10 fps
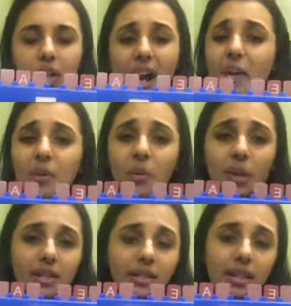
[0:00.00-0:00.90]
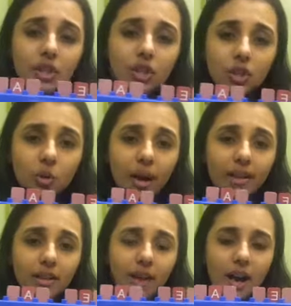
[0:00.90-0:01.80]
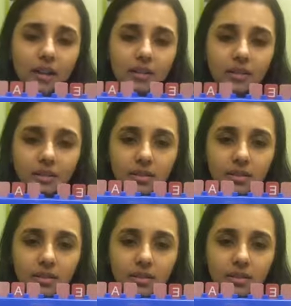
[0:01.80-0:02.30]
I don't know what's the issue. I can't